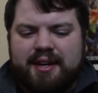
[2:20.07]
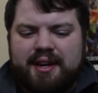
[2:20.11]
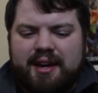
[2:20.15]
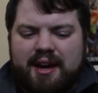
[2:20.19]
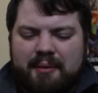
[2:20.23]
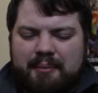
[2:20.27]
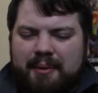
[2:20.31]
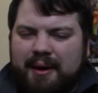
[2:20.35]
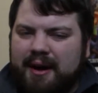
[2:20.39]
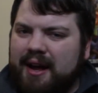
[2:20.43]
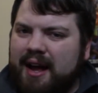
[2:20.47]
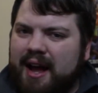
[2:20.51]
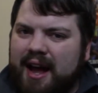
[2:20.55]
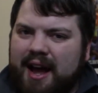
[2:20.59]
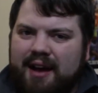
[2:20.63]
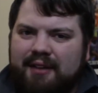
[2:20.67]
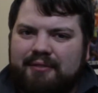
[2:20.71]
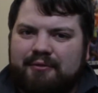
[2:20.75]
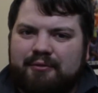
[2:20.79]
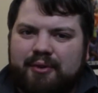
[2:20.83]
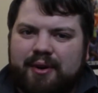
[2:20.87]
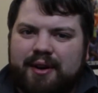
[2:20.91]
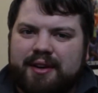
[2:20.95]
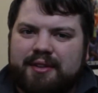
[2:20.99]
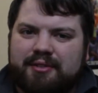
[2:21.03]
about
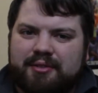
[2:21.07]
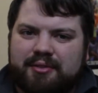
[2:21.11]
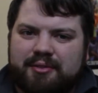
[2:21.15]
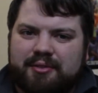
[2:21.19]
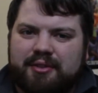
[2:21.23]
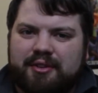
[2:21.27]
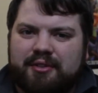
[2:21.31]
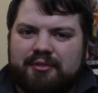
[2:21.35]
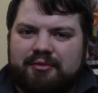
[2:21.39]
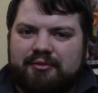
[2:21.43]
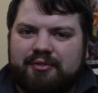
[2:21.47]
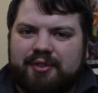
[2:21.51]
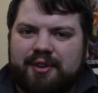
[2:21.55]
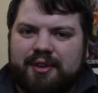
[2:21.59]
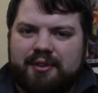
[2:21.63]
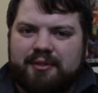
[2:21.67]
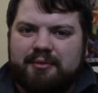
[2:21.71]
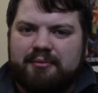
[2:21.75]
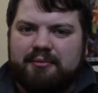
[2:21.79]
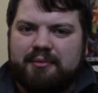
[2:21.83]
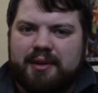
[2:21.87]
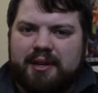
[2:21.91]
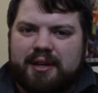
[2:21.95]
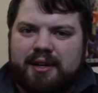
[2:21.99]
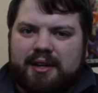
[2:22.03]
halfway through the
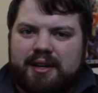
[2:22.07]
film,